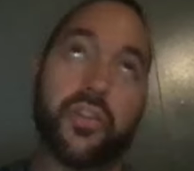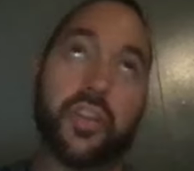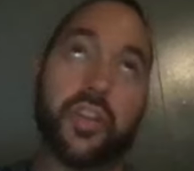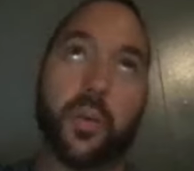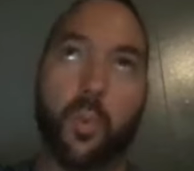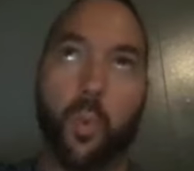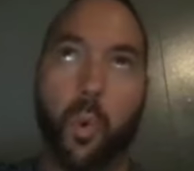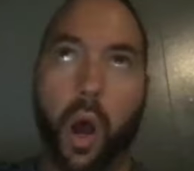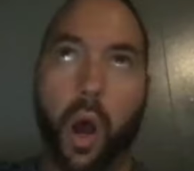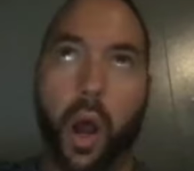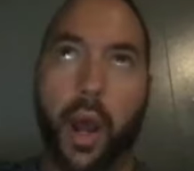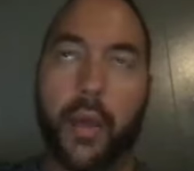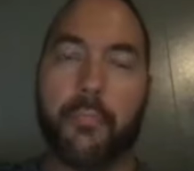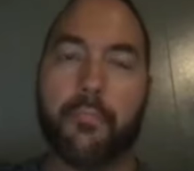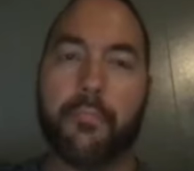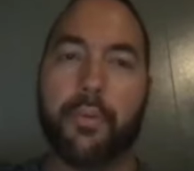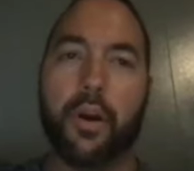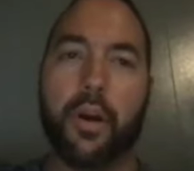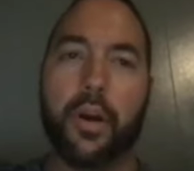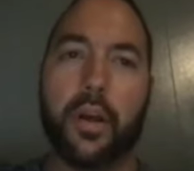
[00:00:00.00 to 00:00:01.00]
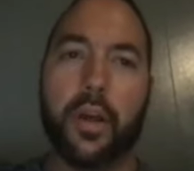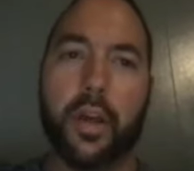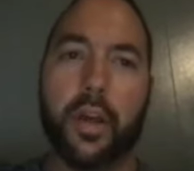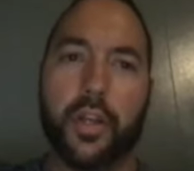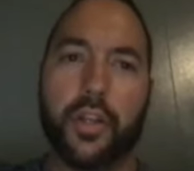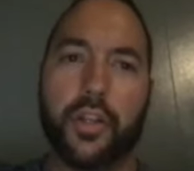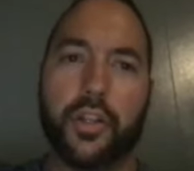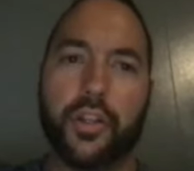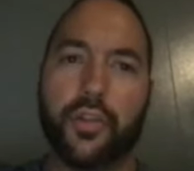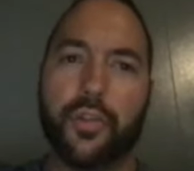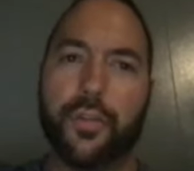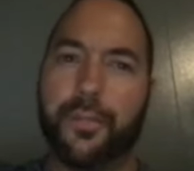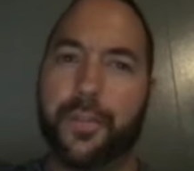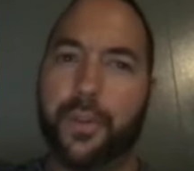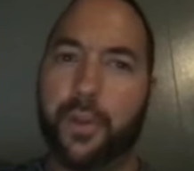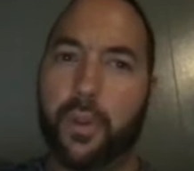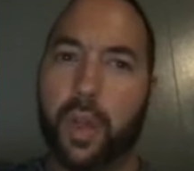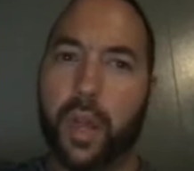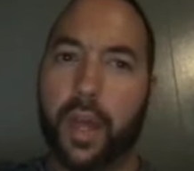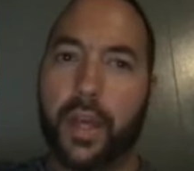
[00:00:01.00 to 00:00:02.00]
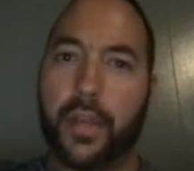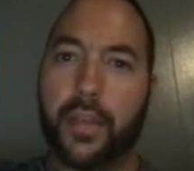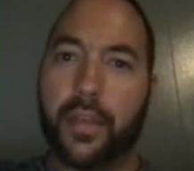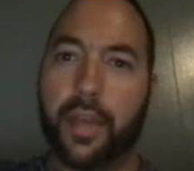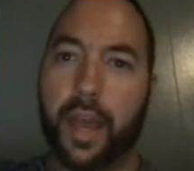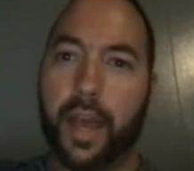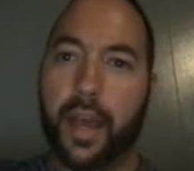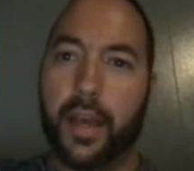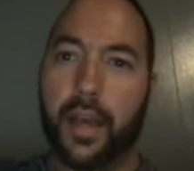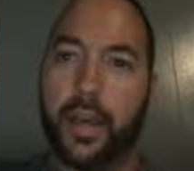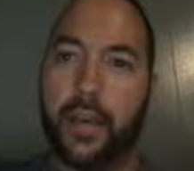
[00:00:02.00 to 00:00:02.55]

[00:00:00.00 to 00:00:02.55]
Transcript: say why, but do you feel like that